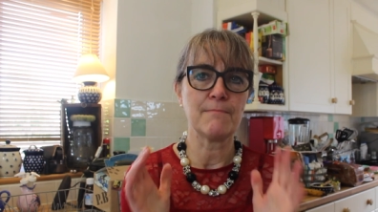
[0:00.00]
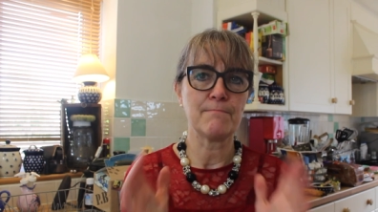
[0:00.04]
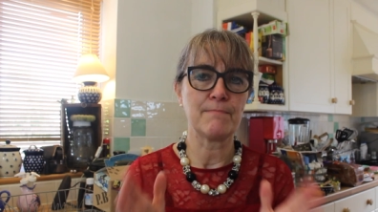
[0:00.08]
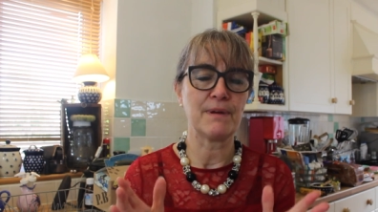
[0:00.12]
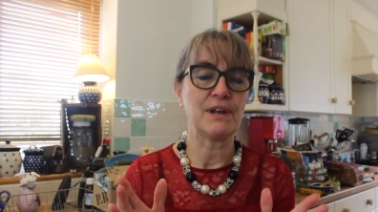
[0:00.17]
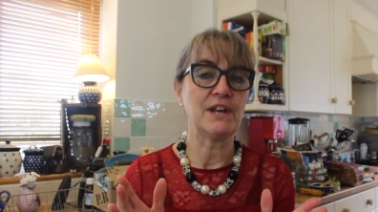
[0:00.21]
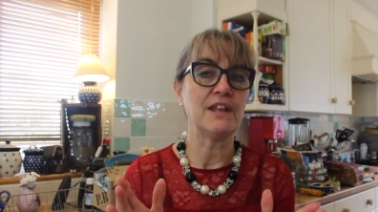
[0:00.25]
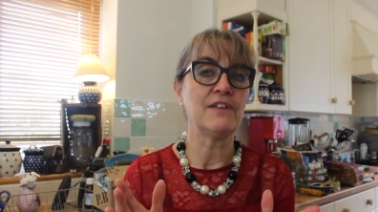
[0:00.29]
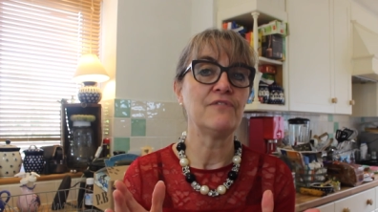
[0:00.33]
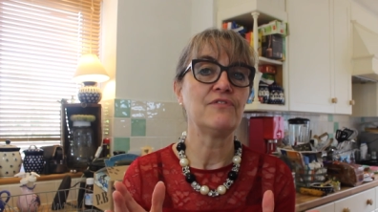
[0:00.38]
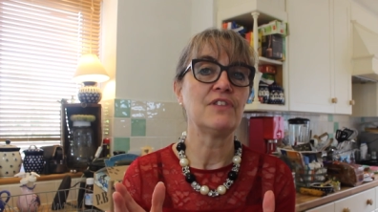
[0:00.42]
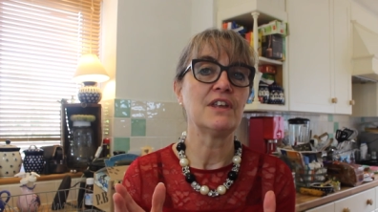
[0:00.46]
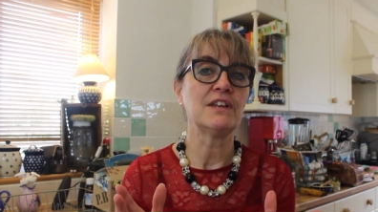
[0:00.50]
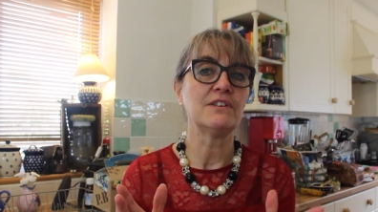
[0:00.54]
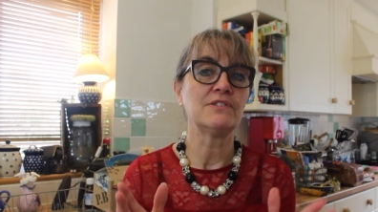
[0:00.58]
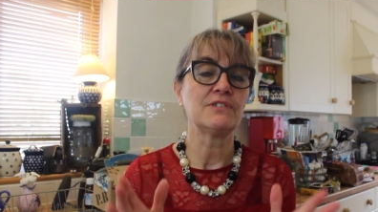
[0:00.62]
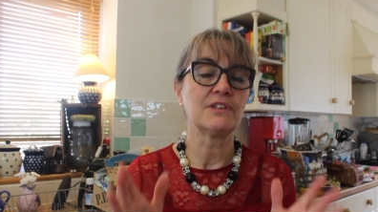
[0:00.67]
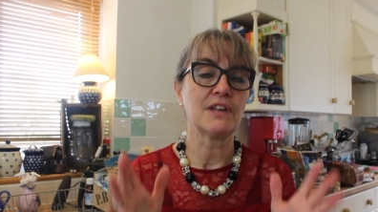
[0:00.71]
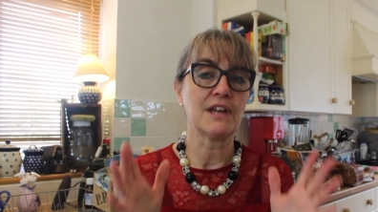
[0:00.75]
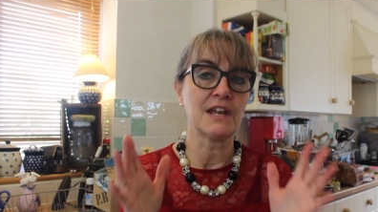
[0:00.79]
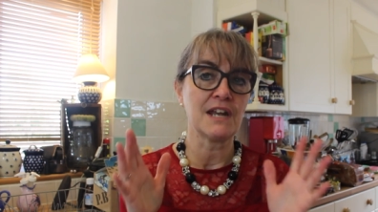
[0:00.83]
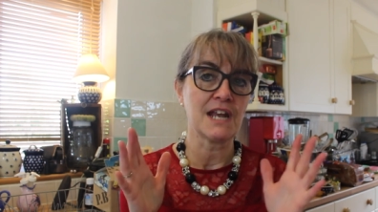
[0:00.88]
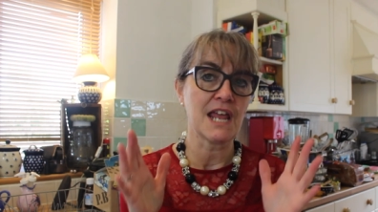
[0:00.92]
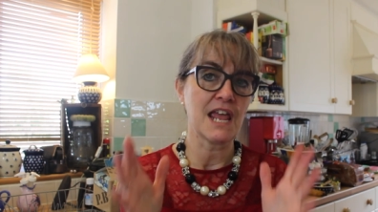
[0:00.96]
but if
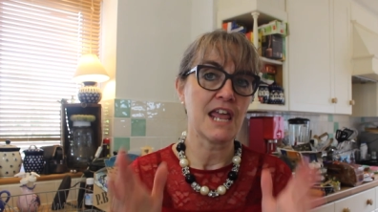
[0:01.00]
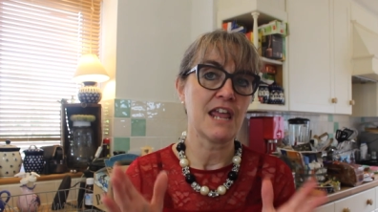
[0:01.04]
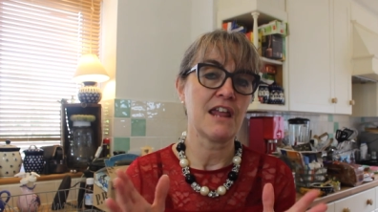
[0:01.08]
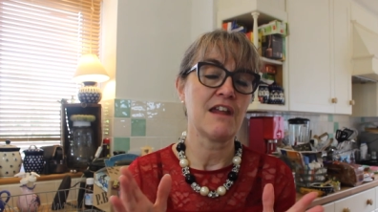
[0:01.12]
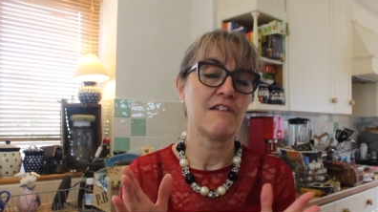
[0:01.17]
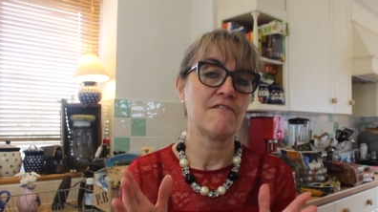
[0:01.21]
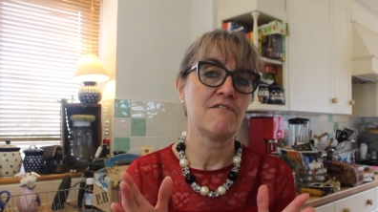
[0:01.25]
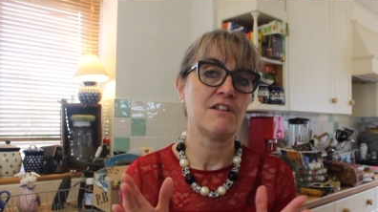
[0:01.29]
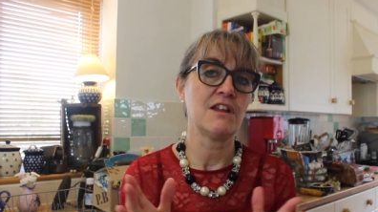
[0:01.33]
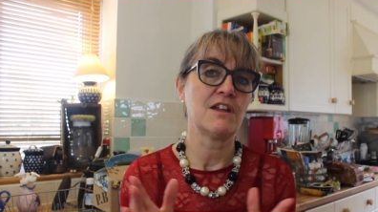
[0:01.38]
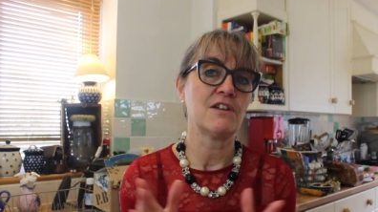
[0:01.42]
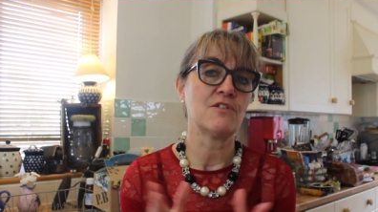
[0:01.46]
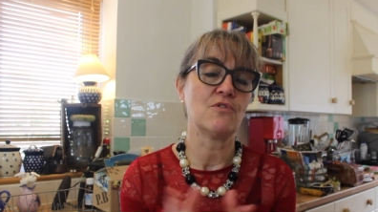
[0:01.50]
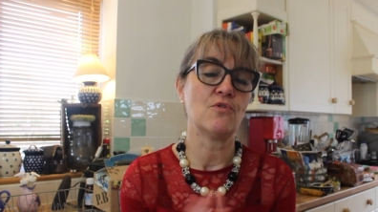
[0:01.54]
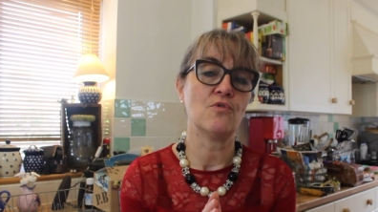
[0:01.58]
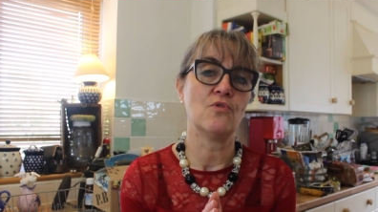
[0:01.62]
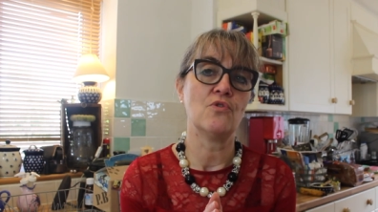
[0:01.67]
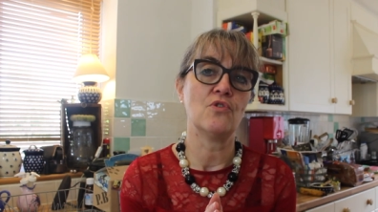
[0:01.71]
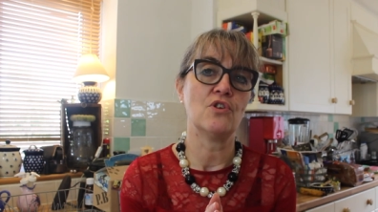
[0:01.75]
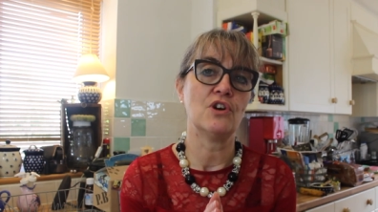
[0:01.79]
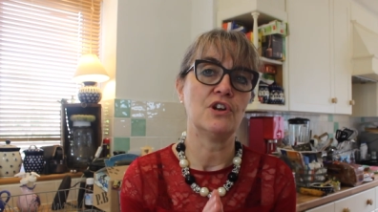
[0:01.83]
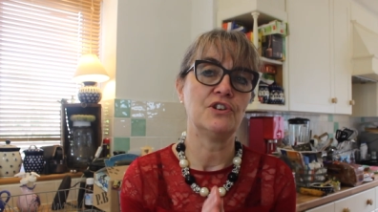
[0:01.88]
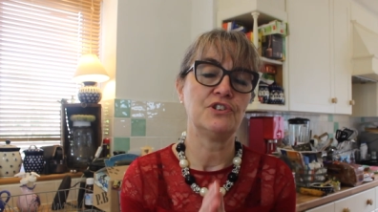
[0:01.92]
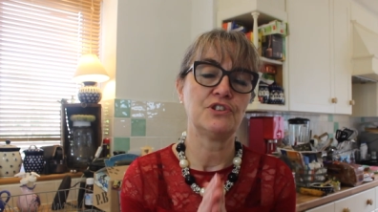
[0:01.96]
there's an area
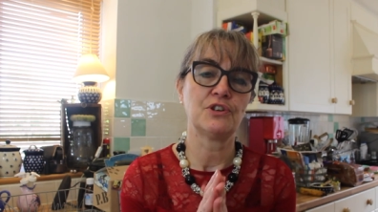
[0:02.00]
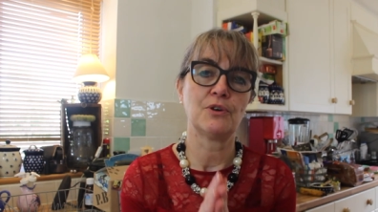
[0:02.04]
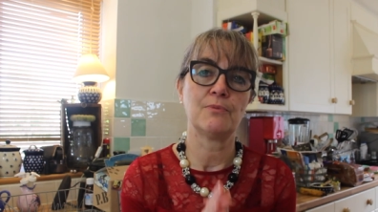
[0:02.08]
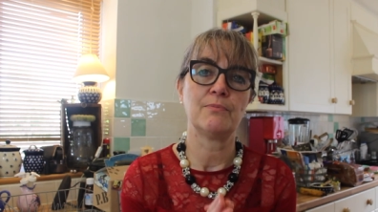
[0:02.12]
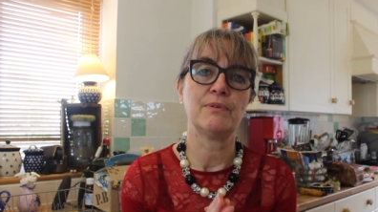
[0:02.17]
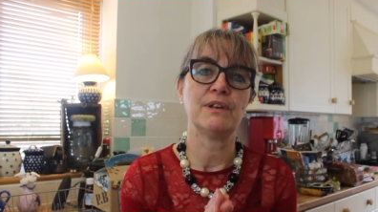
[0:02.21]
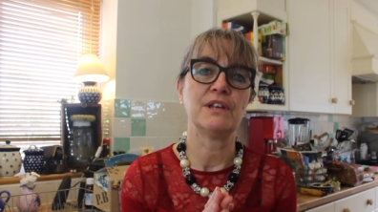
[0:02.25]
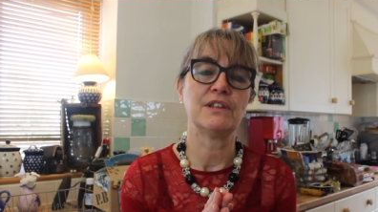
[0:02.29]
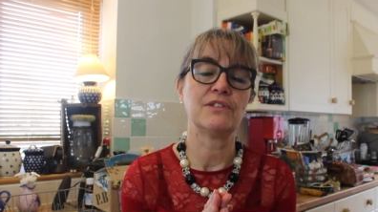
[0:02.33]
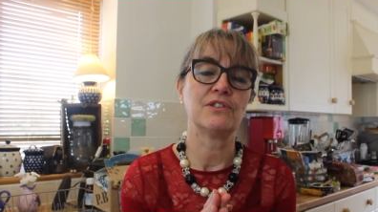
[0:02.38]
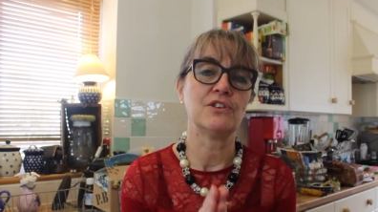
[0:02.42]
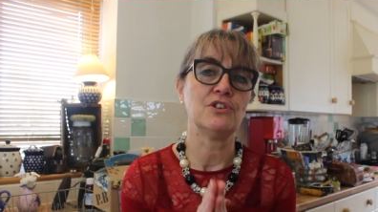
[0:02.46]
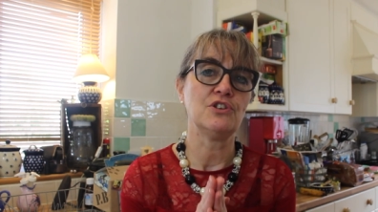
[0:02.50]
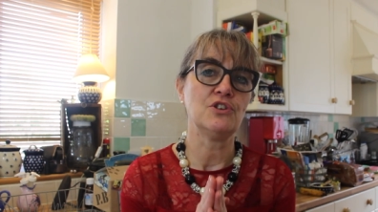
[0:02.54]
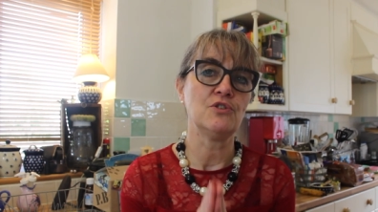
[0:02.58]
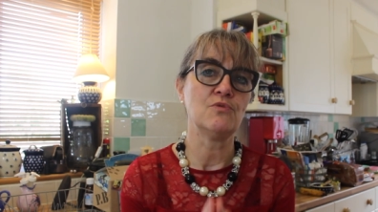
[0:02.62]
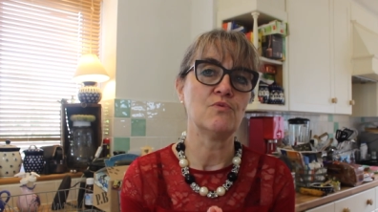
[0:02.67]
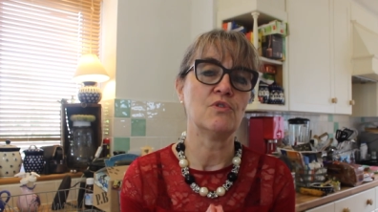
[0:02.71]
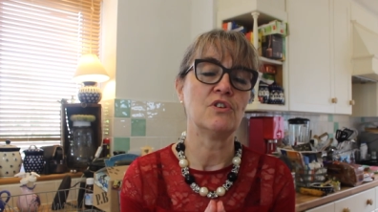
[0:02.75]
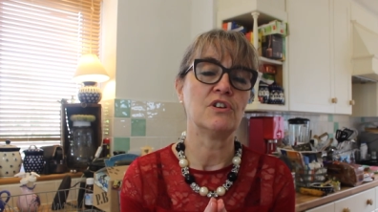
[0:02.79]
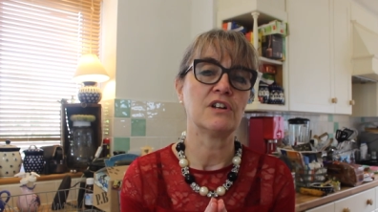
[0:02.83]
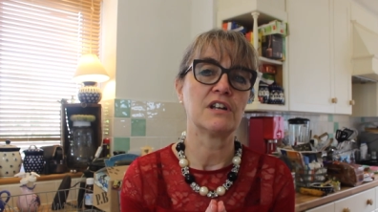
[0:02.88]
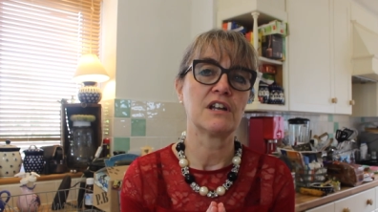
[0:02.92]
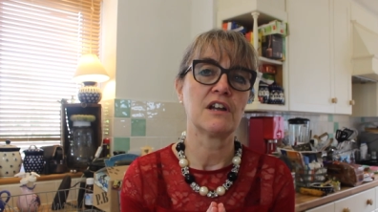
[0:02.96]
or a topic that you
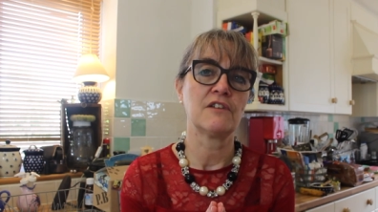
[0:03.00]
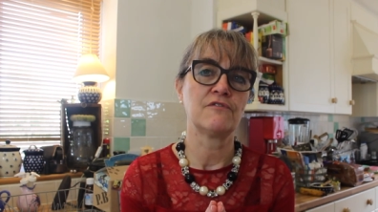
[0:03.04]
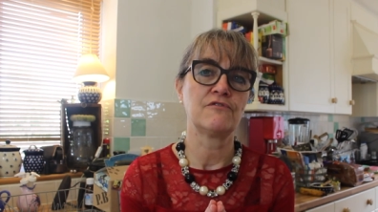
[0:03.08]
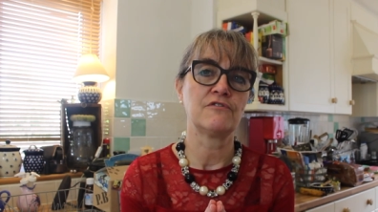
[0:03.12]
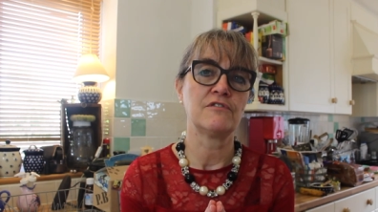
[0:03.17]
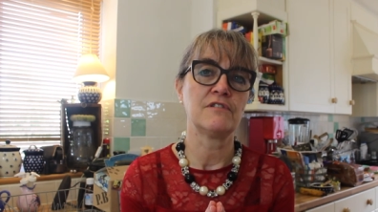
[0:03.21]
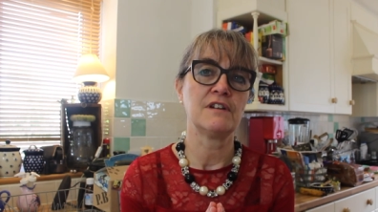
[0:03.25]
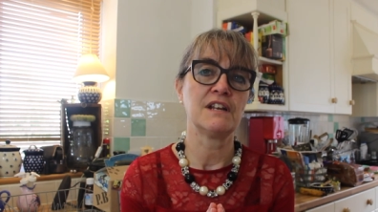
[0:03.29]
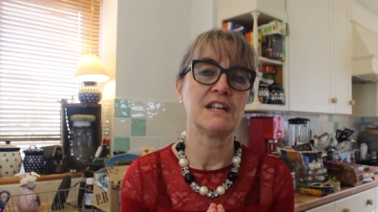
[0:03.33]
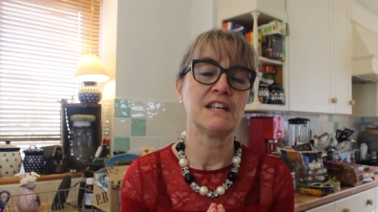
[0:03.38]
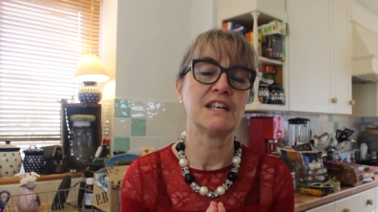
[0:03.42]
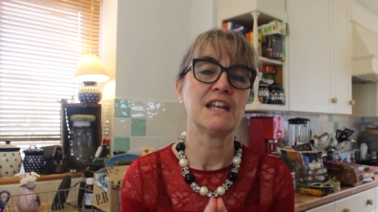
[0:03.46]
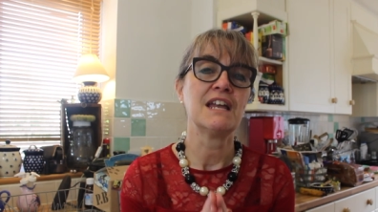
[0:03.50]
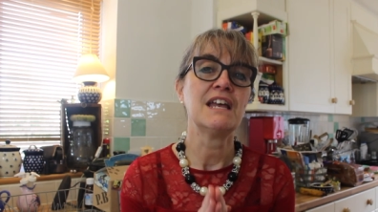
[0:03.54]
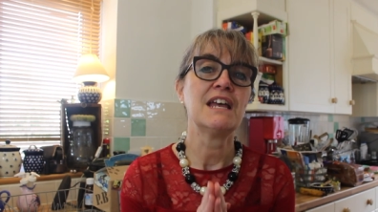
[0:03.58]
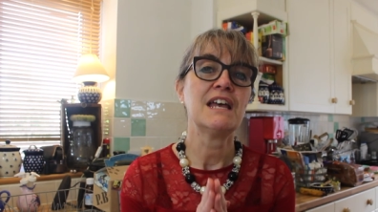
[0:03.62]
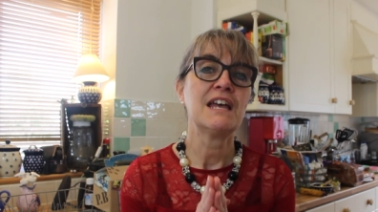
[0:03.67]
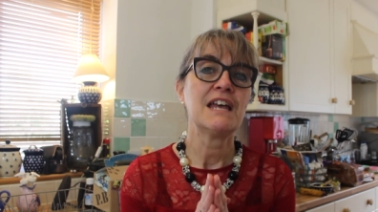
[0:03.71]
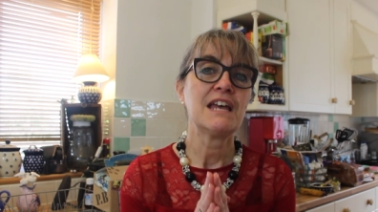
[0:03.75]
want covering,